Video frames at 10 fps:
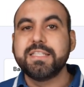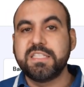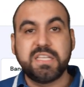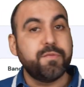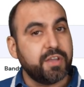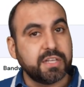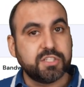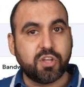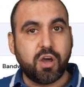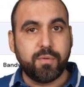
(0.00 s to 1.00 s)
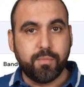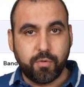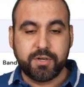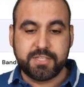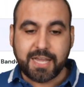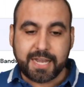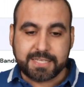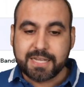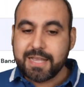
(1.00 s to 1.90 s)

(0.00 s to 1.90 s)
to see if we can install more sites.